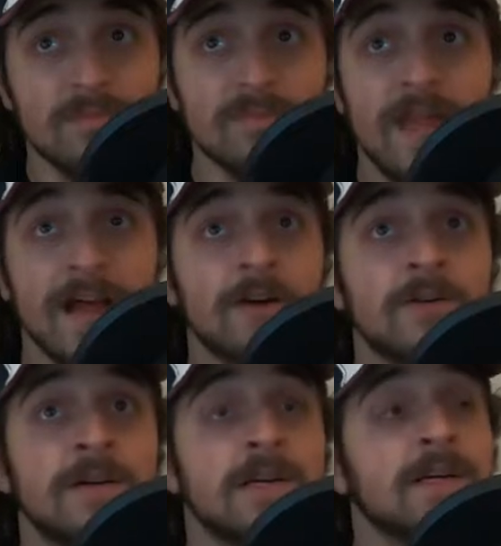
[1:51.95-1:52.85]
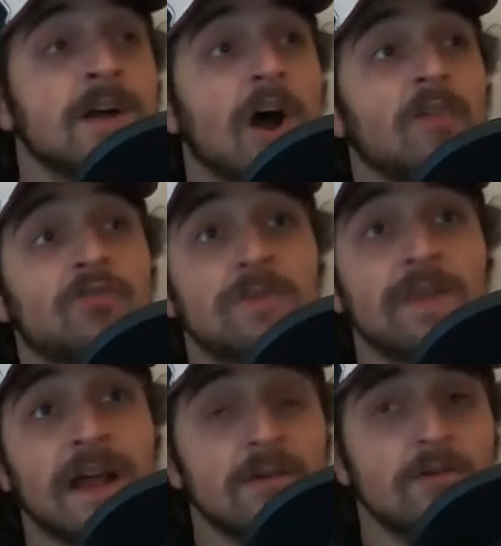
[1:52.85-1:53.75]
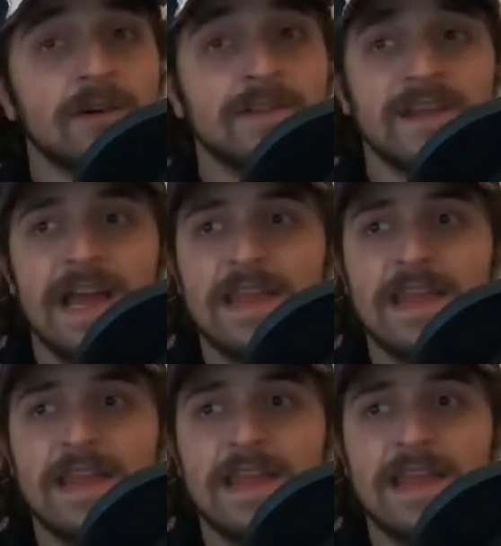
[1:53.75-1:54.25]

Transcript: Now, on the trip that I